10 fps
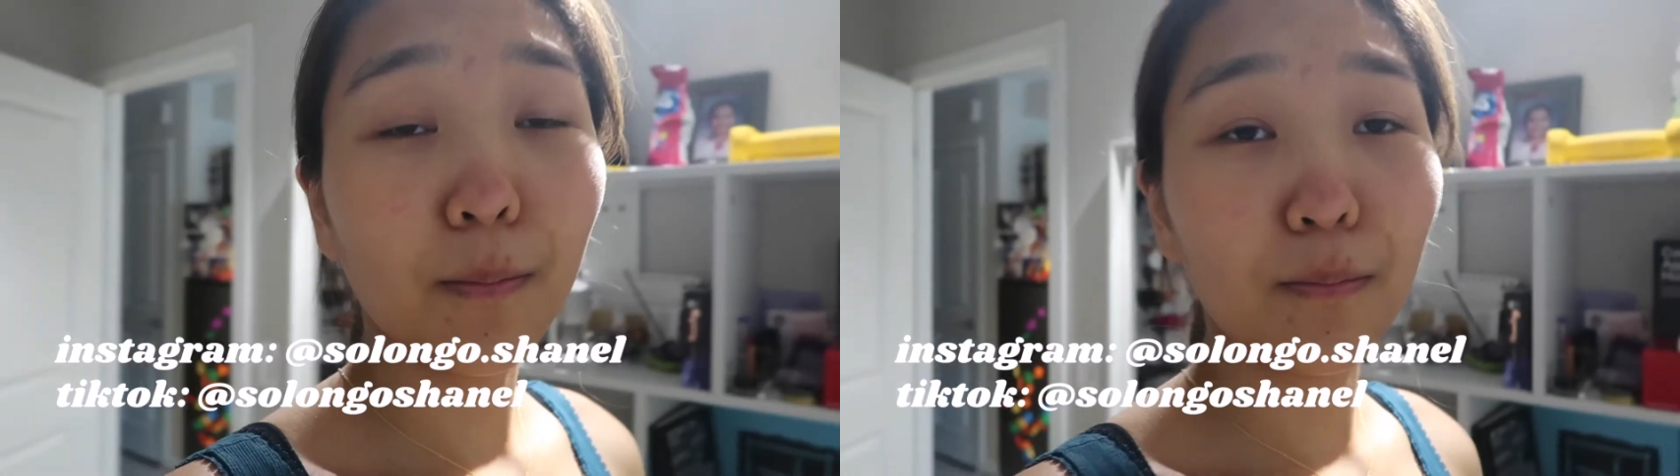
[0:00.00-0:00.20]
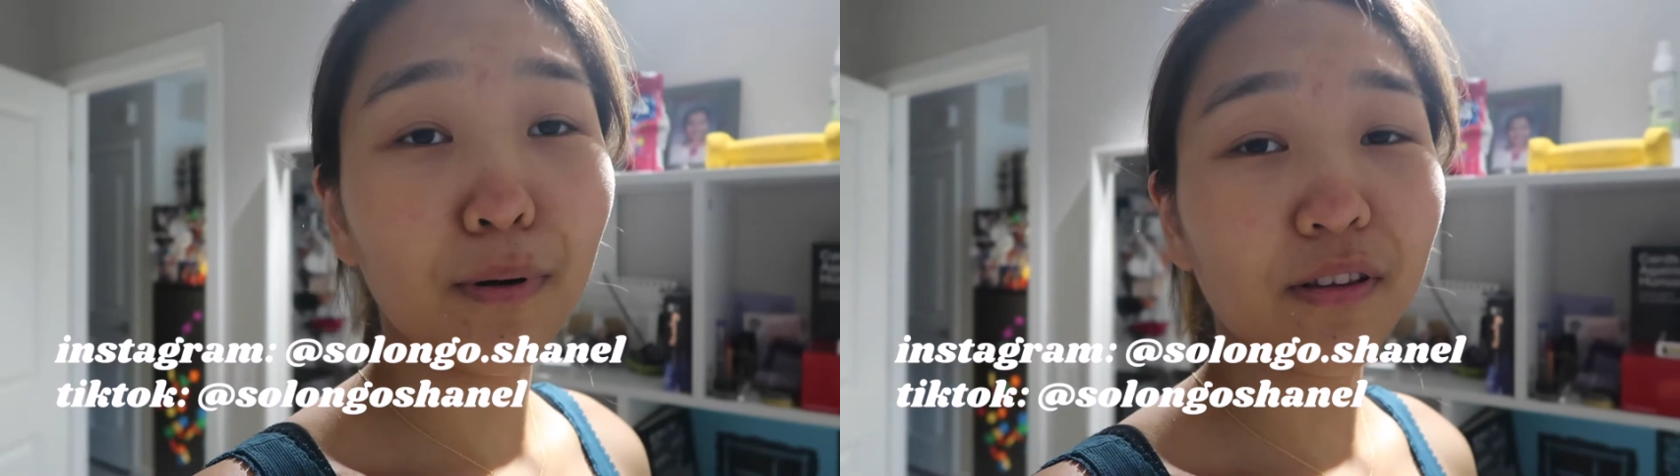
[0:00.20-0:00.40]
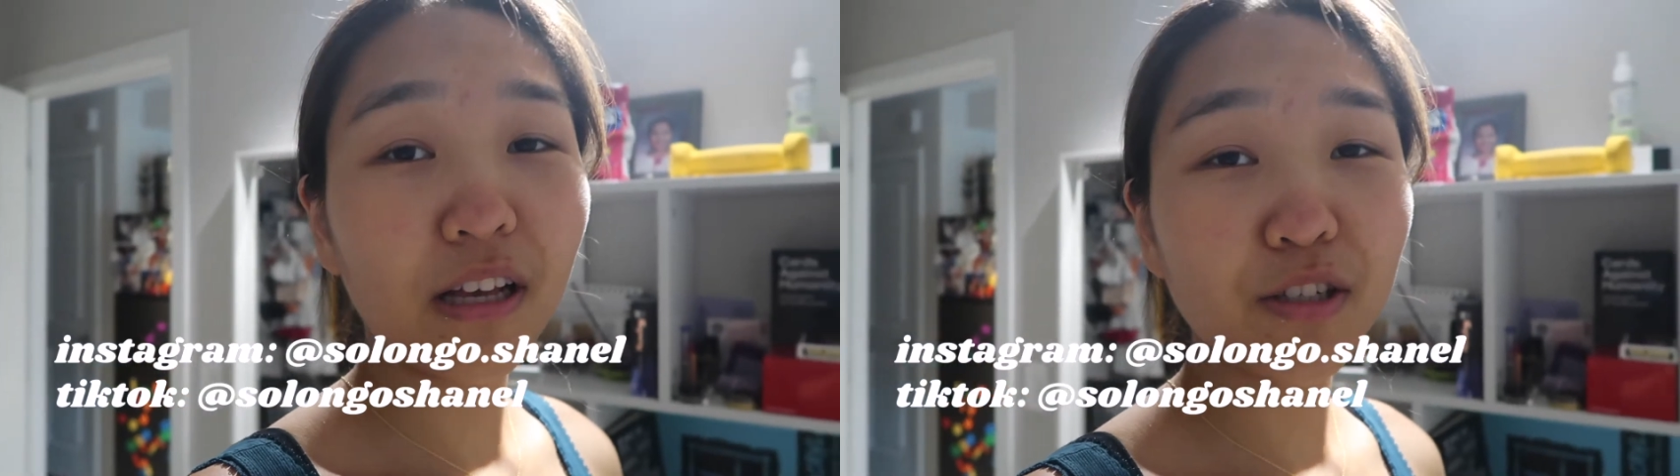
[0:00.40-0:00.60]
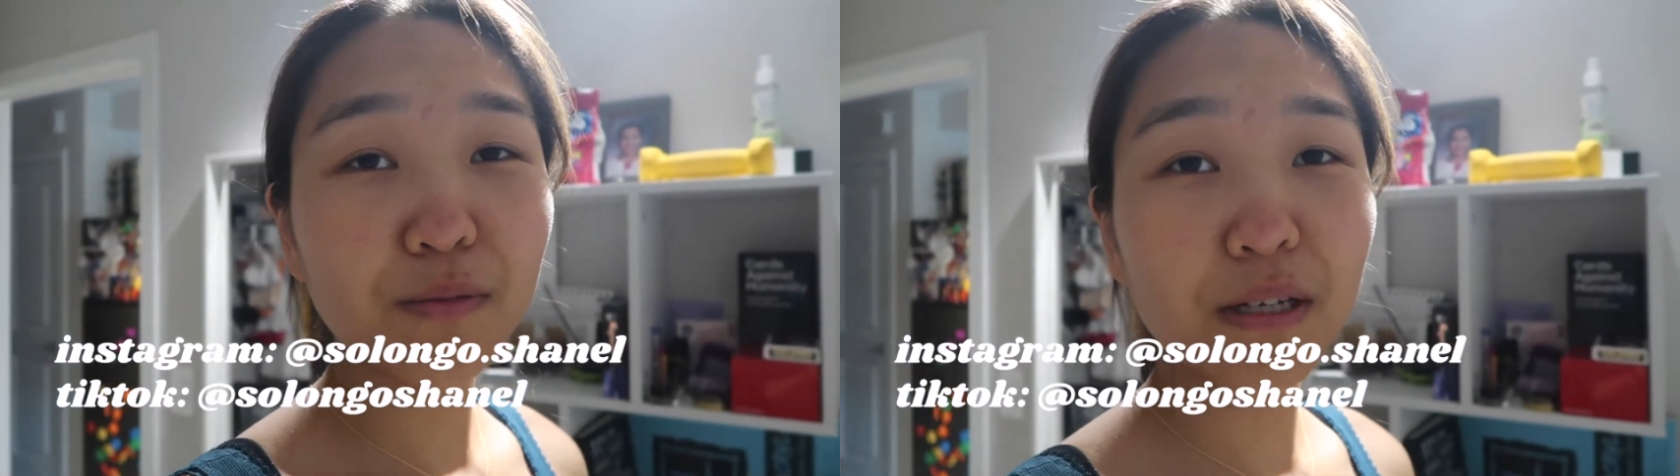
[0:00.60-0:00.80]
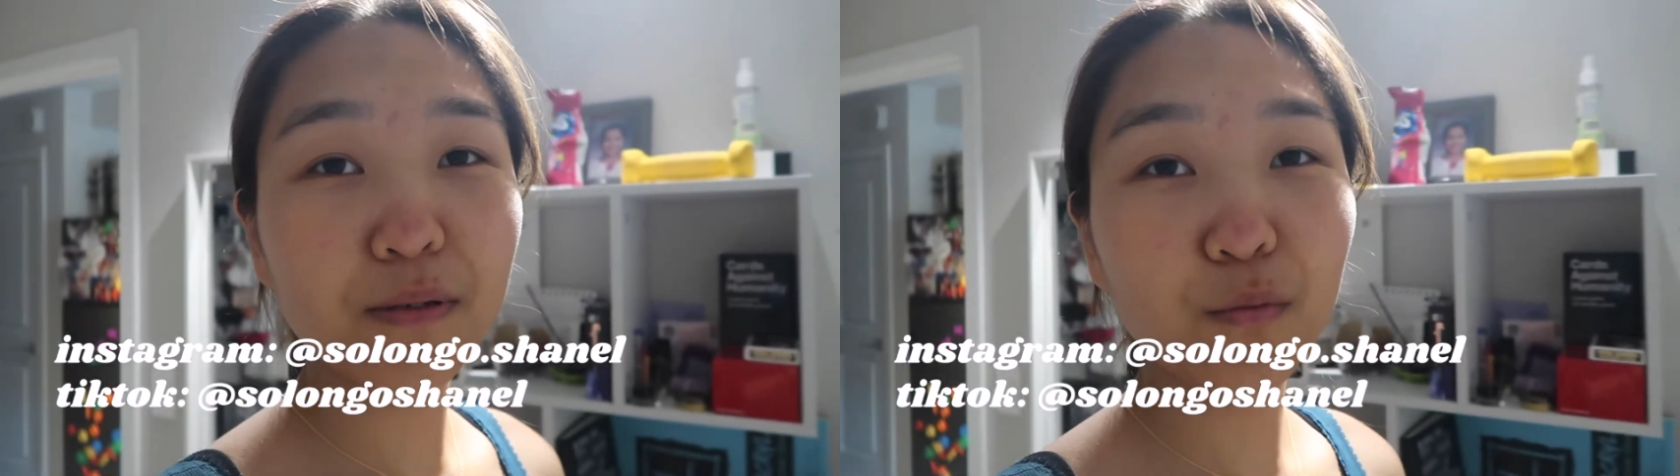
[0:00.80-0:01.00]
But that just
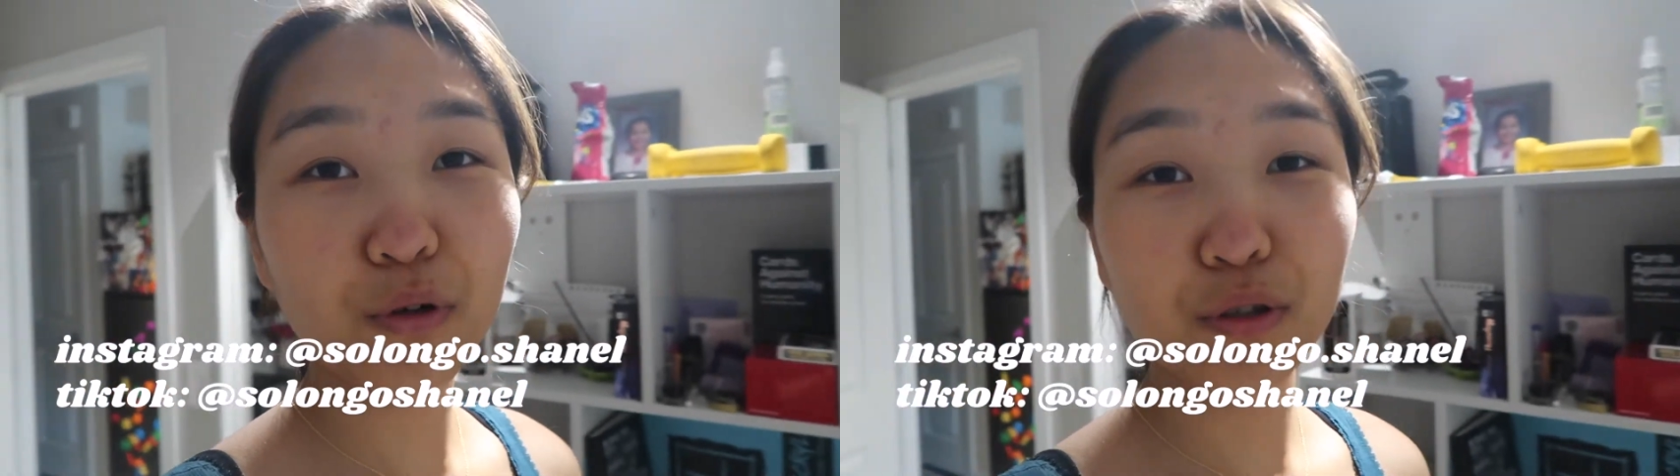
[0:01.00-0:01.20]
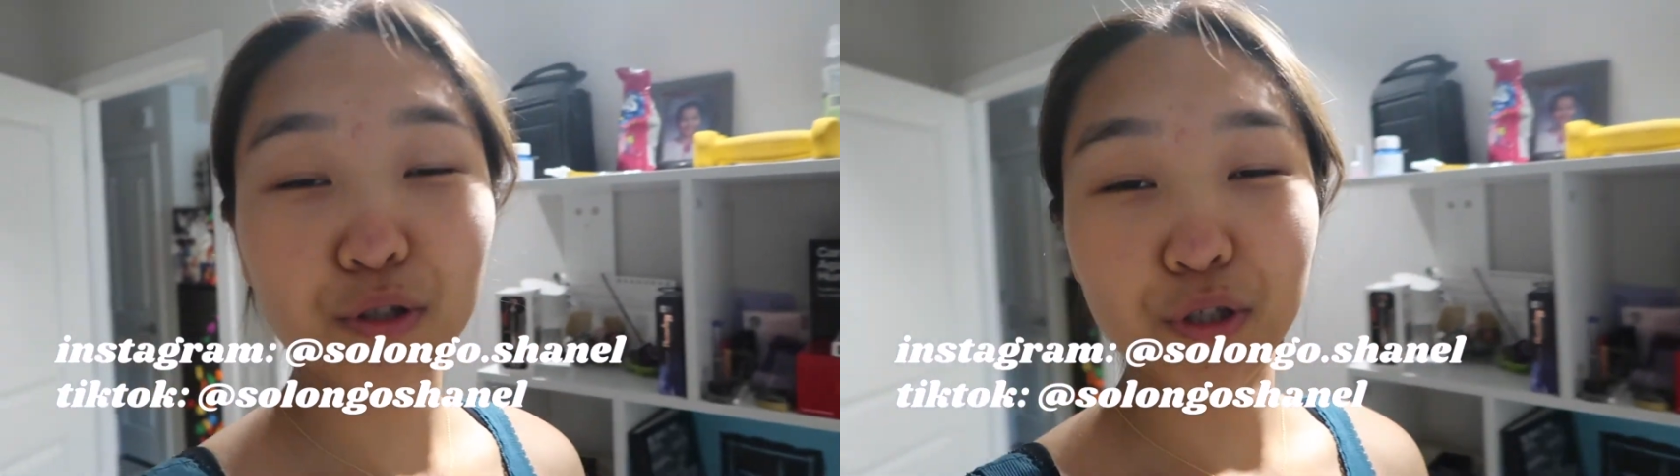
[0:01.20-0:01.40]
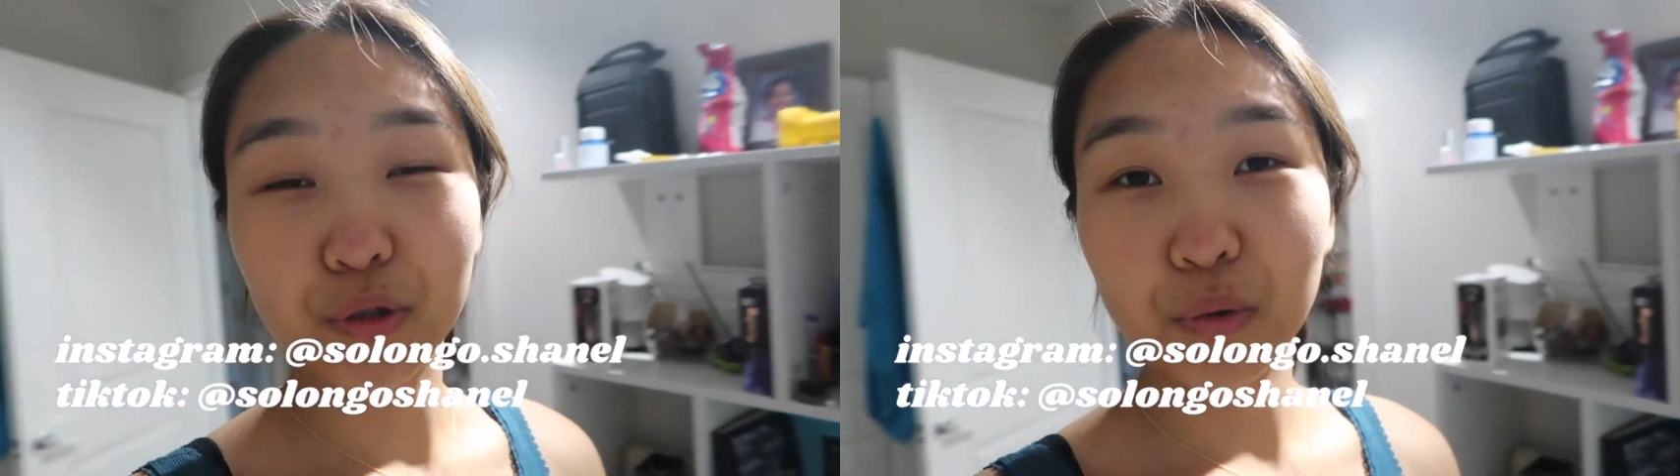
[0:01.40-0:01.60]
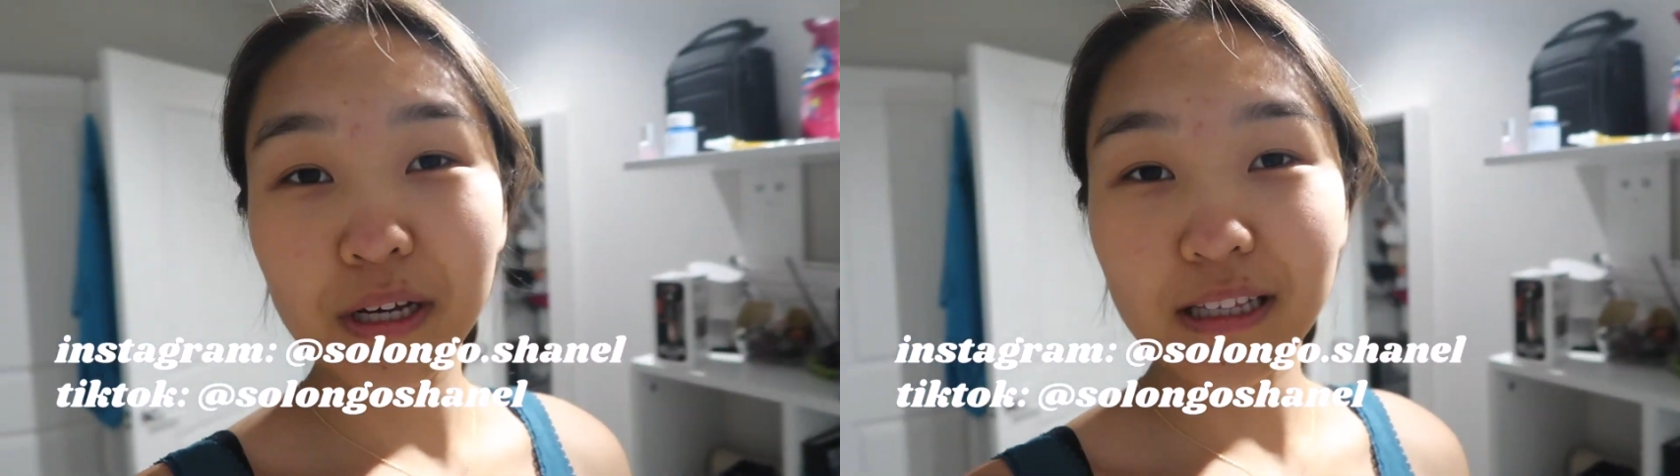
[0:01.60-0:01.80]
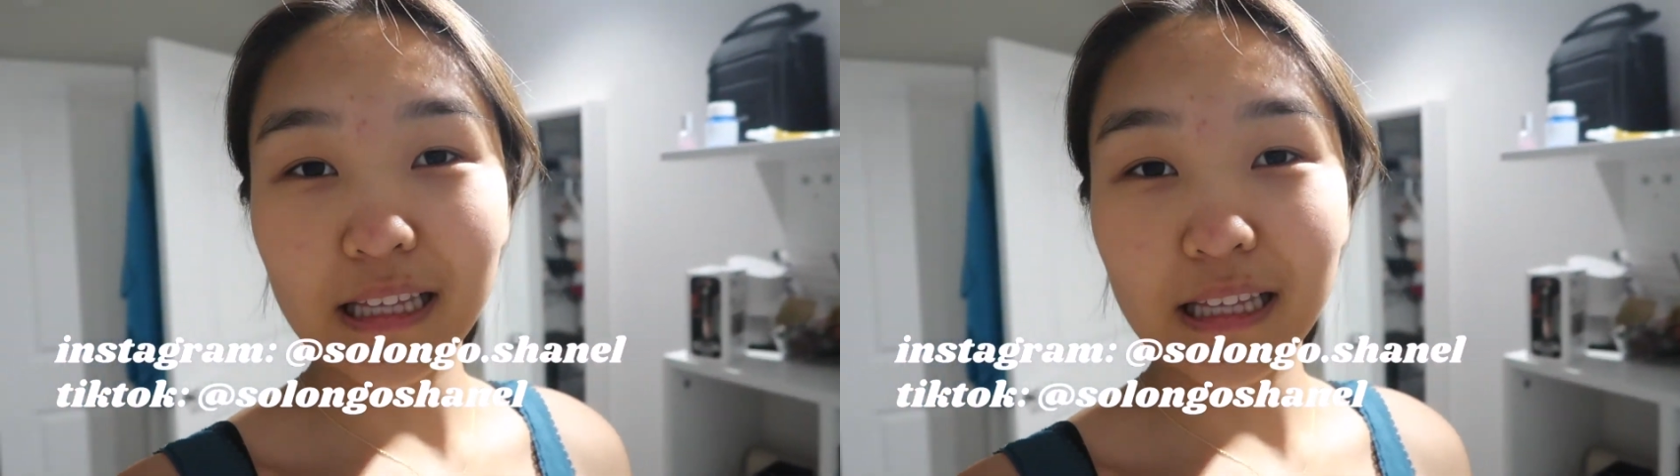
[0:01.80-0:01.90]
makes me want to do it,